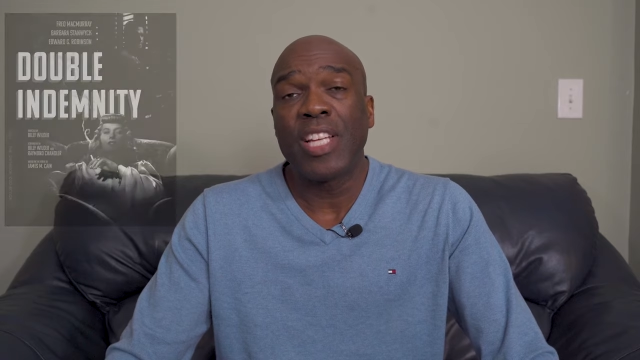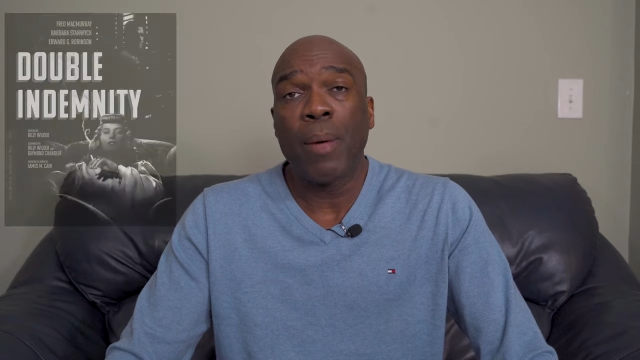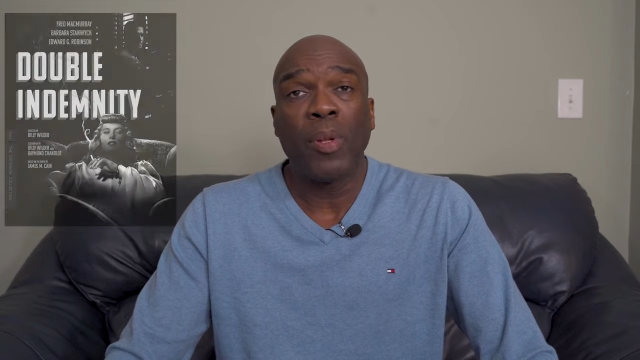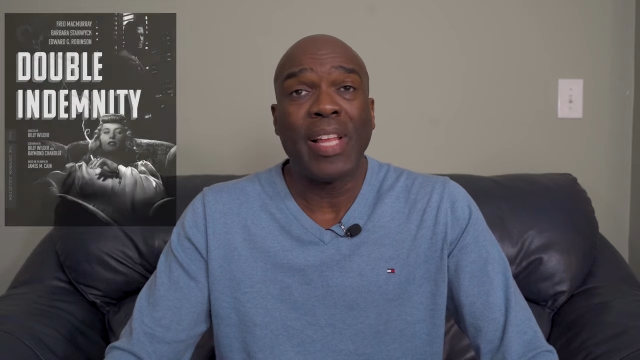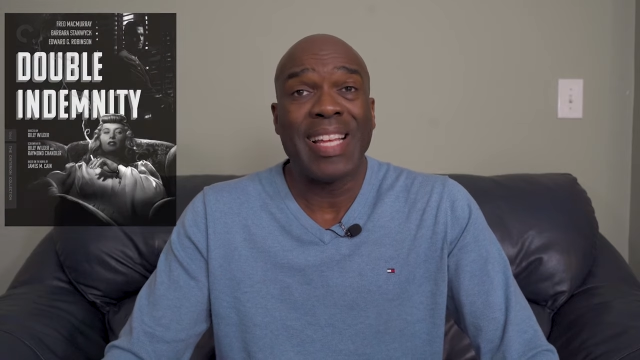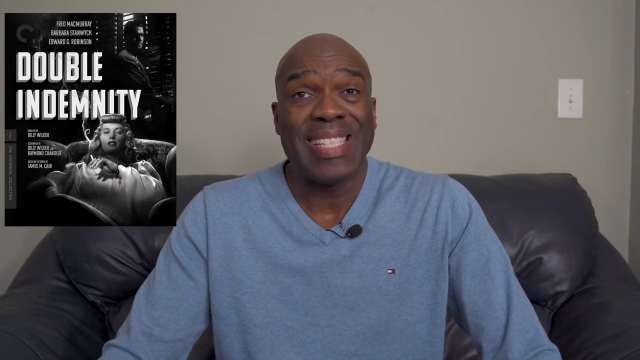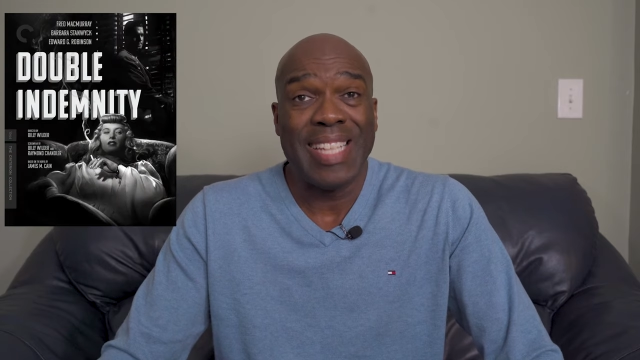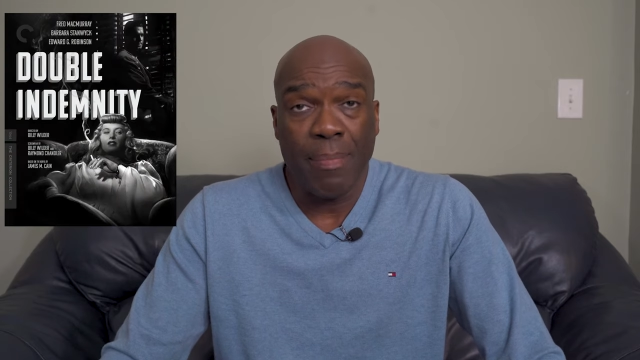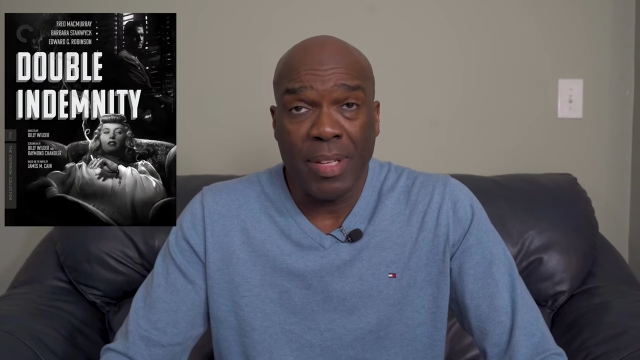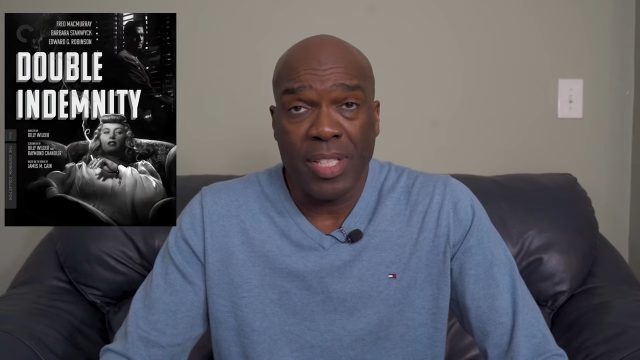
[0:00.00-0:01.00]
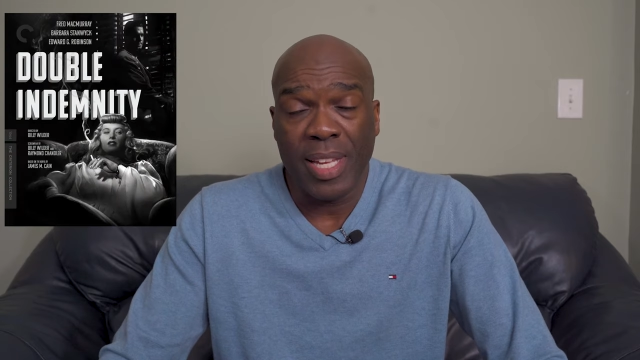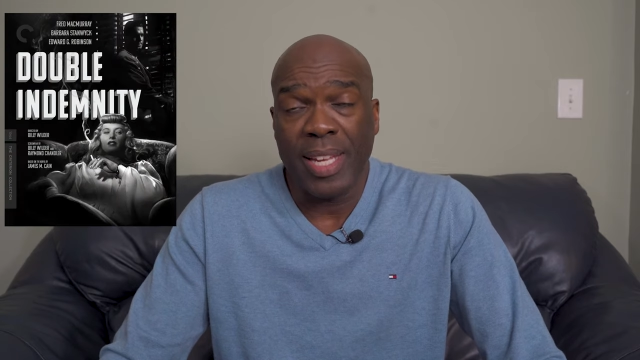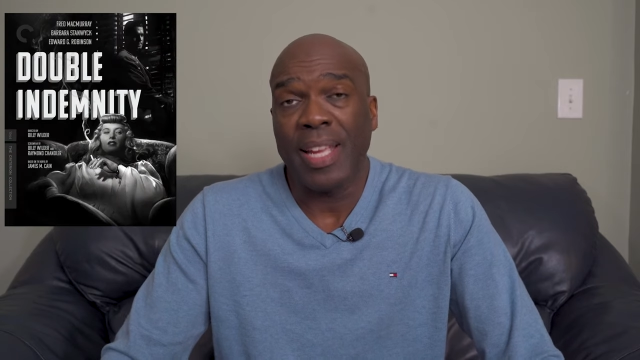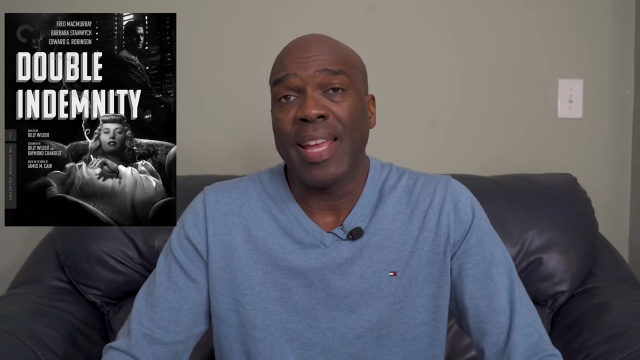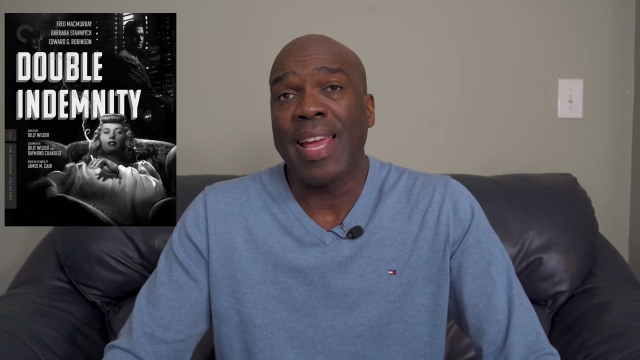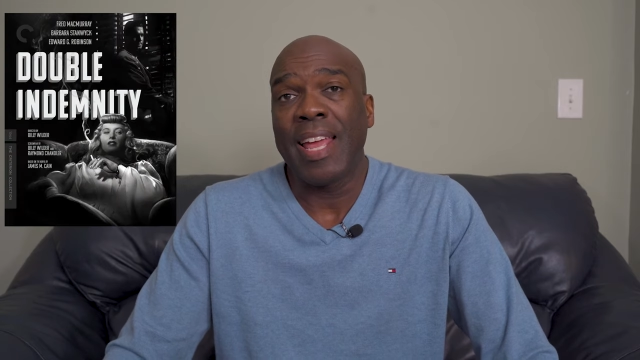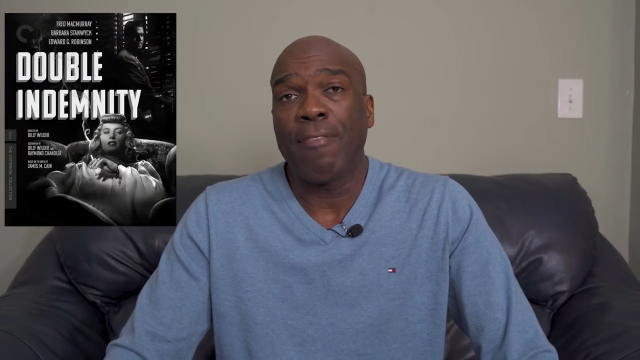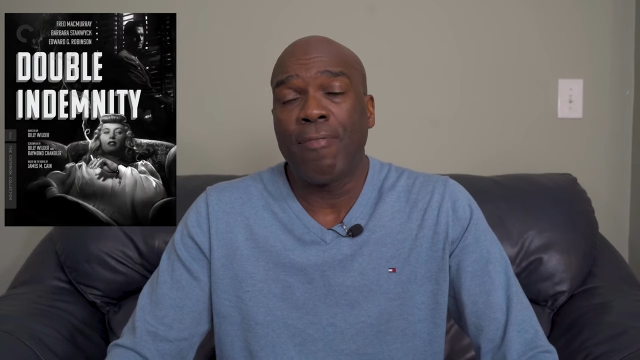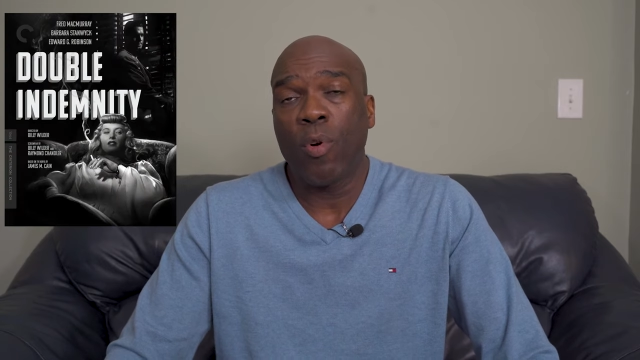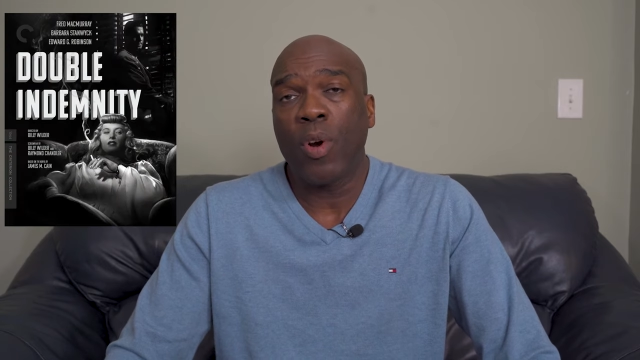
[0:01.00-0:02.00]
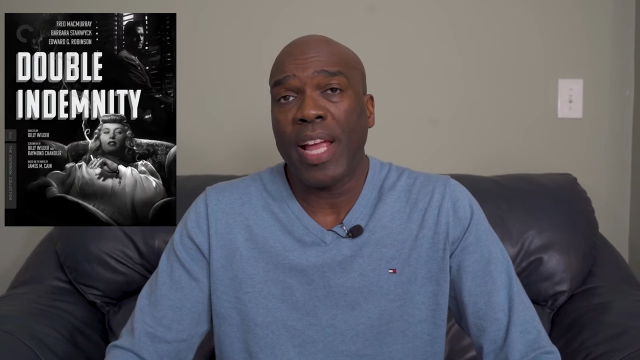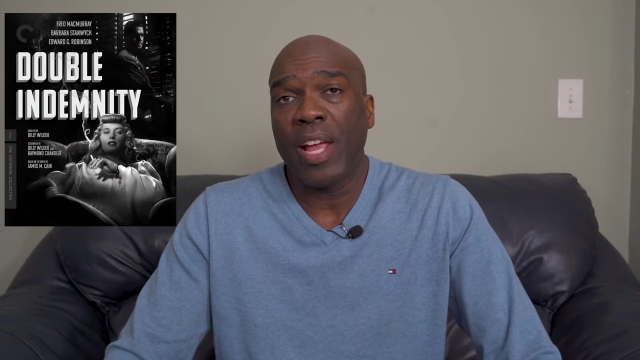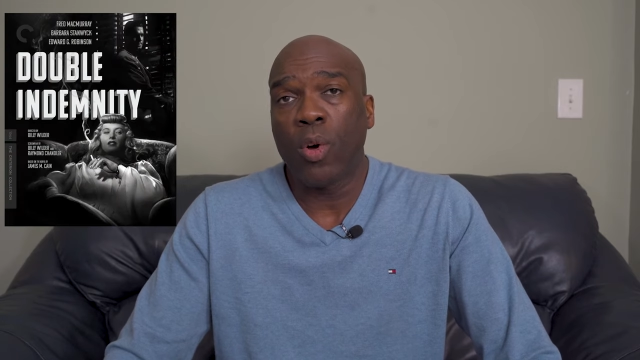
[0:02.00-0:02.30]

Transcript: Double Indemnity in a 4K